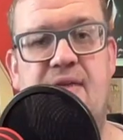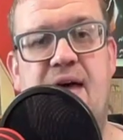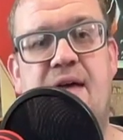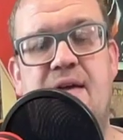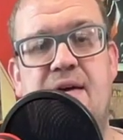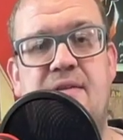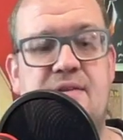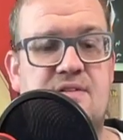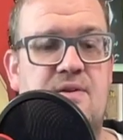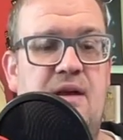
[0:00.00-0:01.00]
the
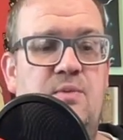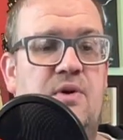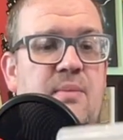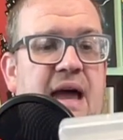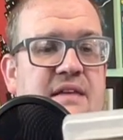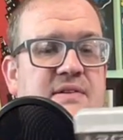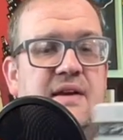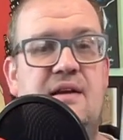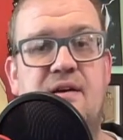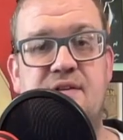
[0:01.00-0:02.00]
screen, we'll go back to
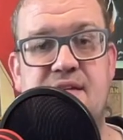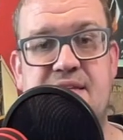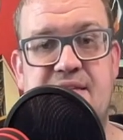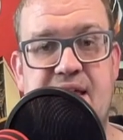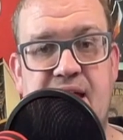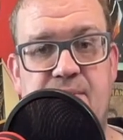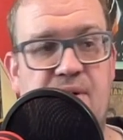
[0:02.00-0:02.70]
it here in just a second.